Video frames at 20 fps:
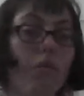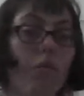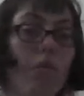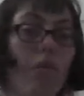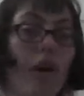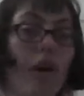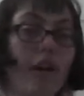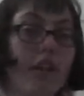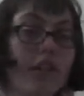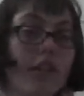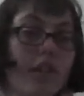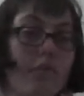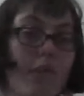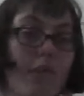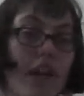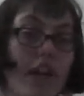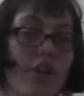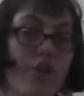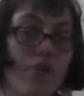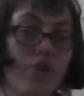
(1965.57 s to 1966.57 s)
want to
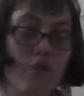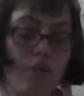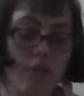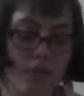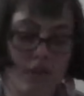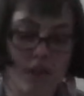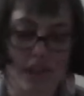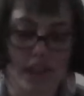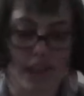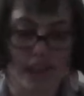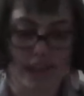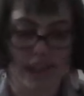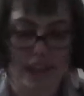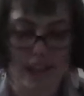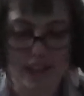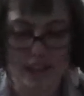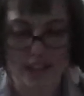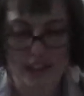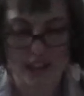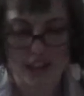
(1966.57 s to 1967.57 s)
make sure that
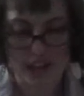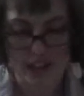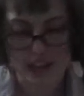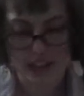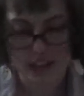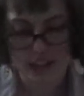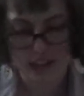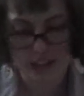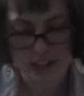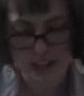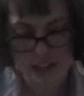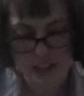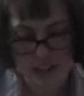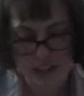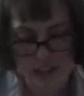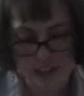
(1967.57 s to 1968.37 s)
they can